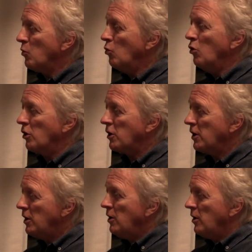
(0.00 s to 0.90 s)
work,
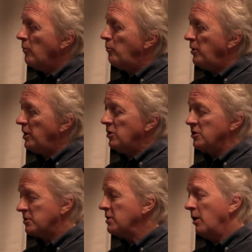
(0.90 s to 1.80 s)

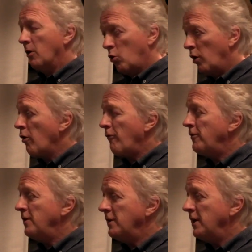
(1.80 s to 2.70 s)
because quite
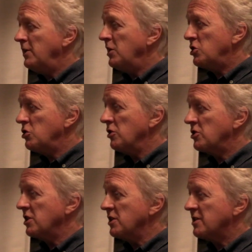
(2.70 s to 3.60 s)
often in their
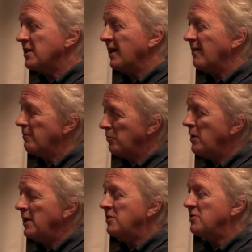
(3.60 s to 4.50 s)
churches they're
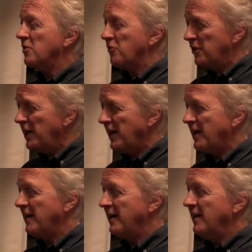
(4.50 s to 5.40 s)
made to
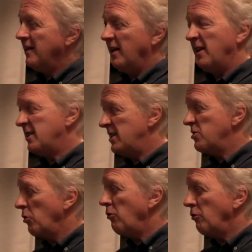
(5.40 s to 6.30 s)
think that this
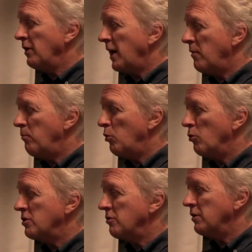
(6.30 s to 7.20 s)
is not all that
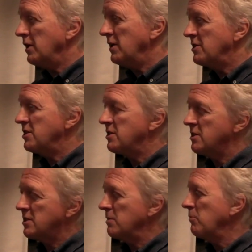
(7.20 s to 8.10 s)
important, really. This is
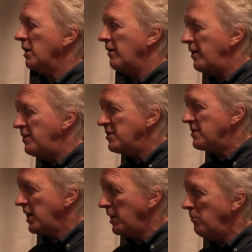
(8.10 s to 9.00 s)
just some kind of
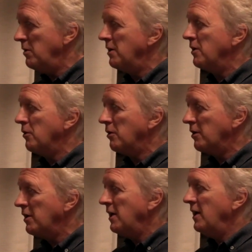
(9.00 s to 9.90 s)
entertainment,
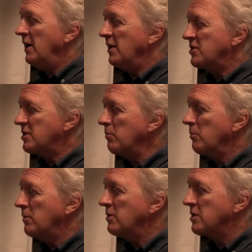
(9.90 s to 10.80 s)
or it's
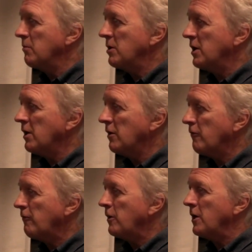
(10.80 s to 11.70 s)
some kind
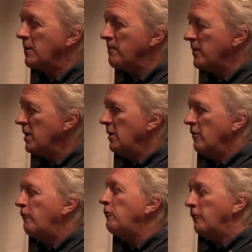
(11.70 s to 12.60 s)
of
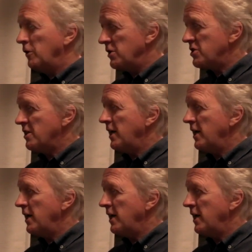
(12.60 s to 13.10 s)
frivolous